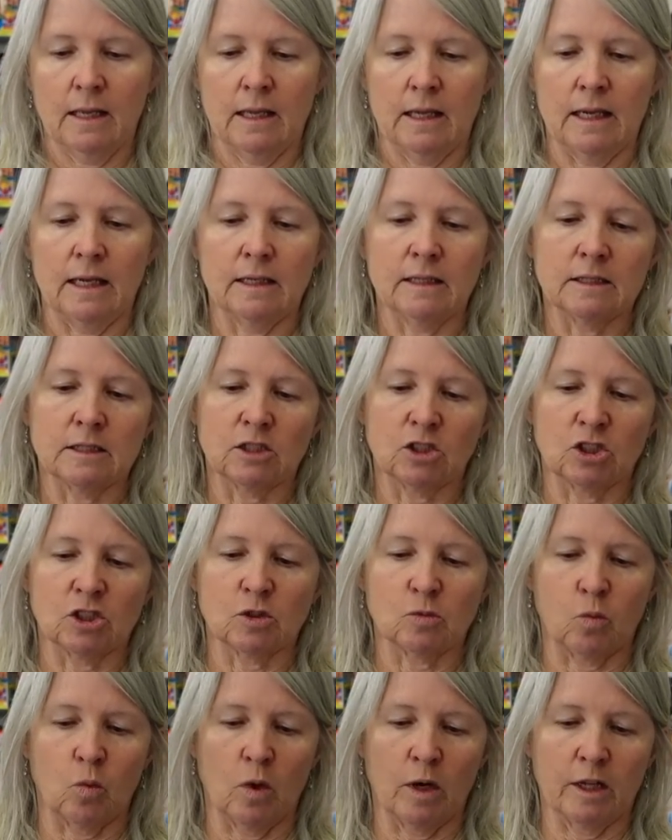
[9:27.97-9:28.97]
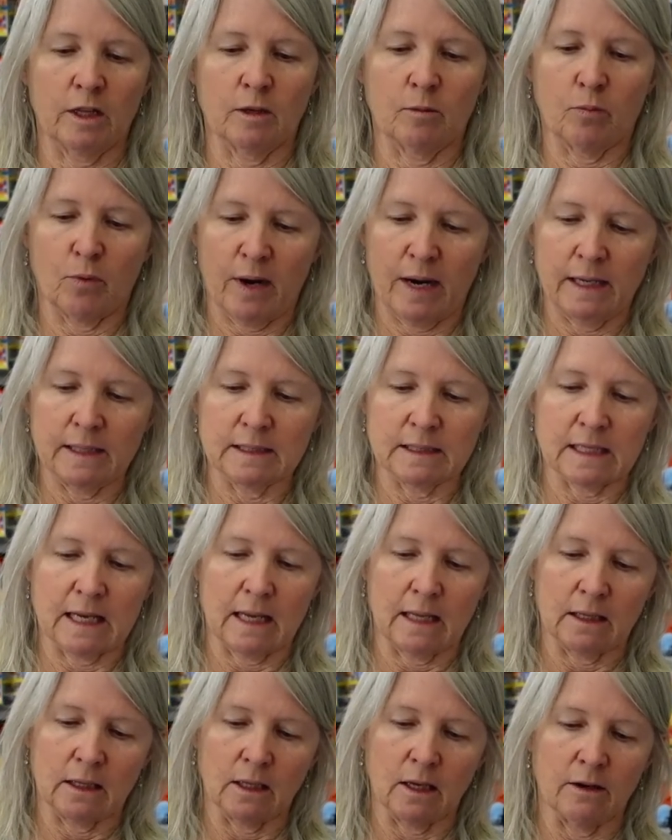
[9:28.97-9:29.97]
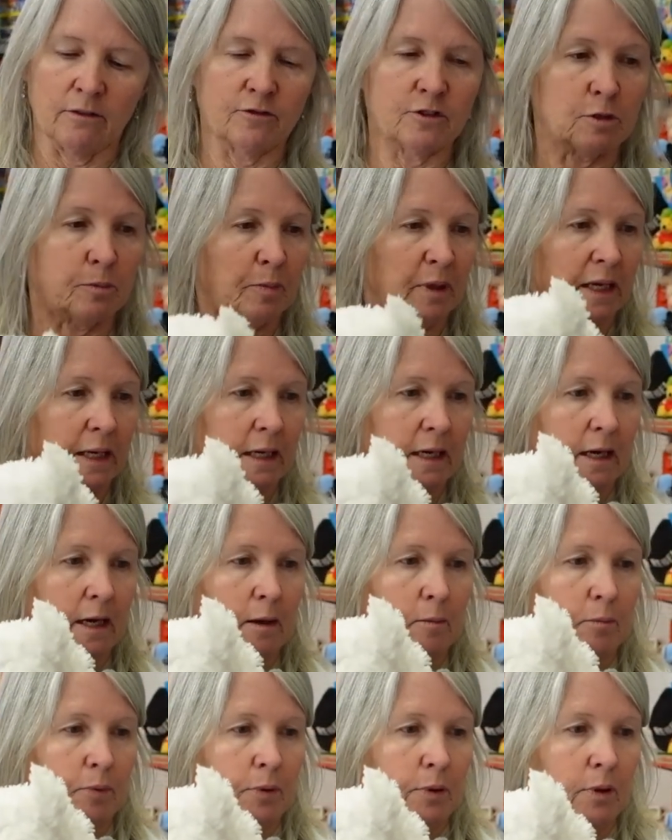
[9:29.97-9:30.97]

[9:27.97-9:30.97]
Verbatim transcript: It is just one of the brands I love to pick up.